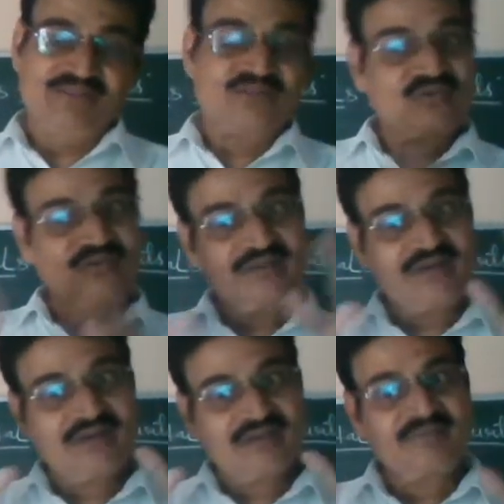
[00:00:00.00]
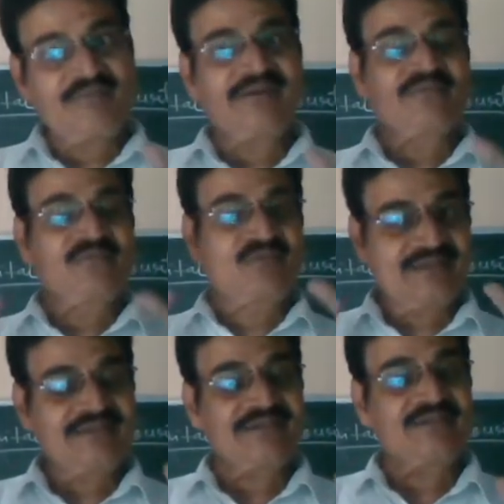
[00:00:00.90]
So the Akbar
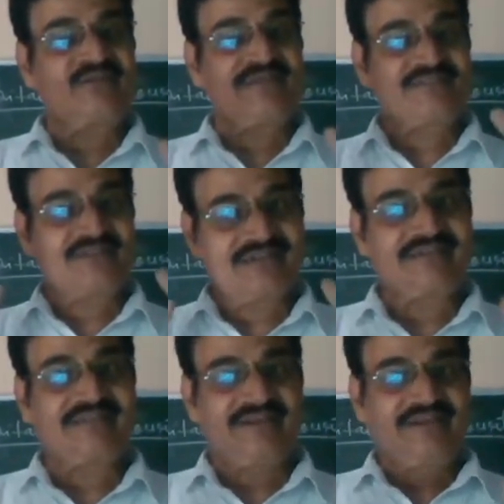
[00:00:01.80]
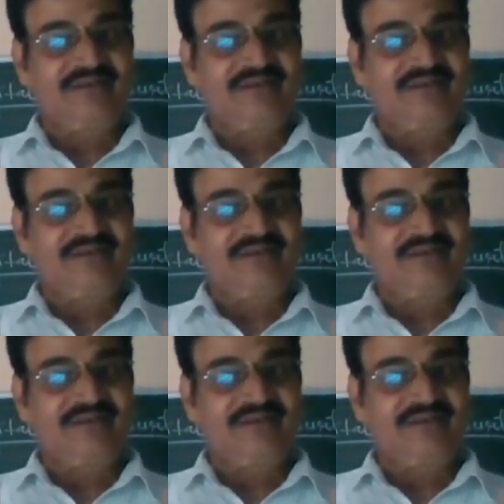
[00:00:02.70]
wanted to ascertain